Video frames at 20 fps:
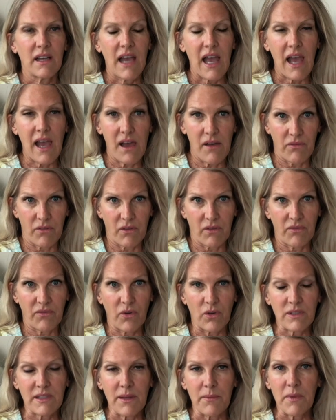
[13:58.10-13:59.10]
ever for
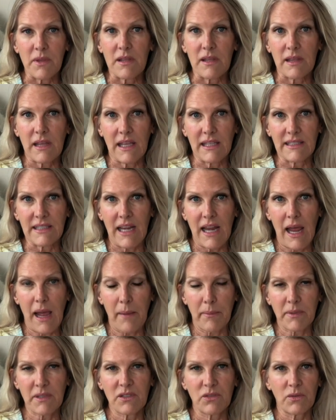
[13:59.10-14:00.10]
some of the things that
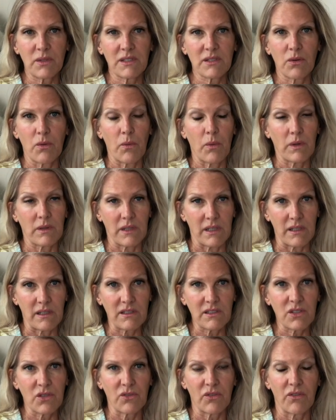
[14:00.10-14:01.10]
happen to us when we're little
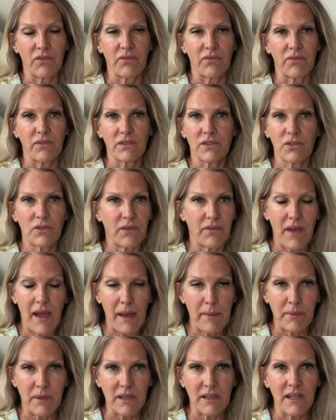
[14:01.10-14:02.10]
to have
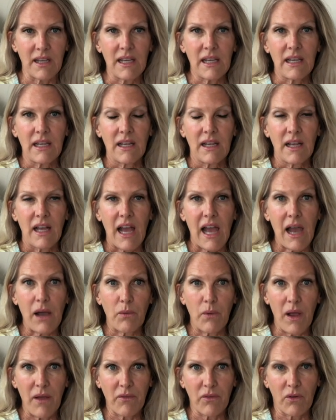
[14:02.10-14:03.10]
happened.
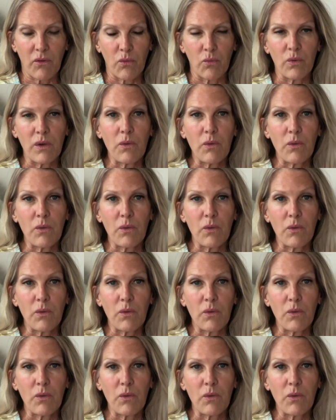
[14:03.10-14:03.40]
However, we